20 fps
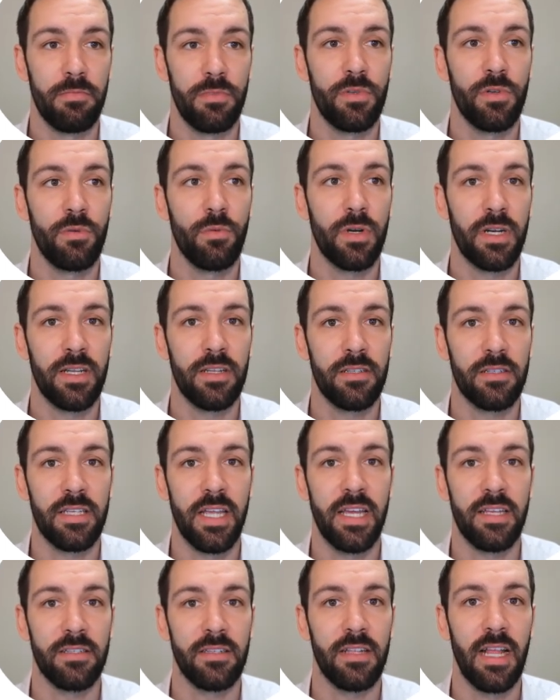do what it
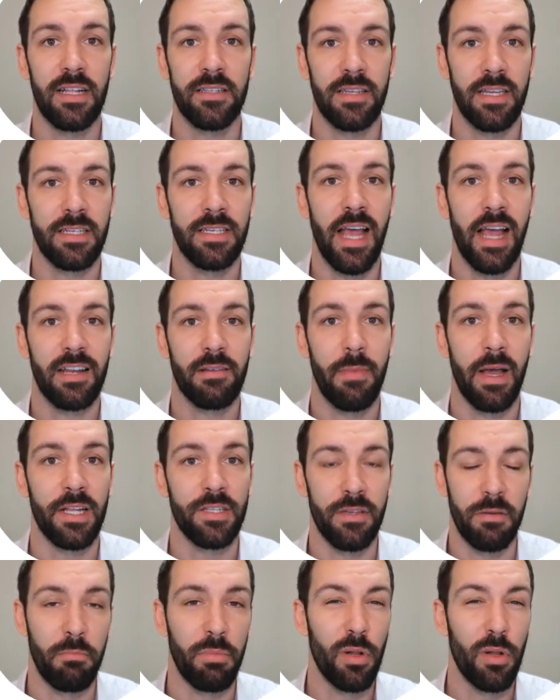says, and that's exact match.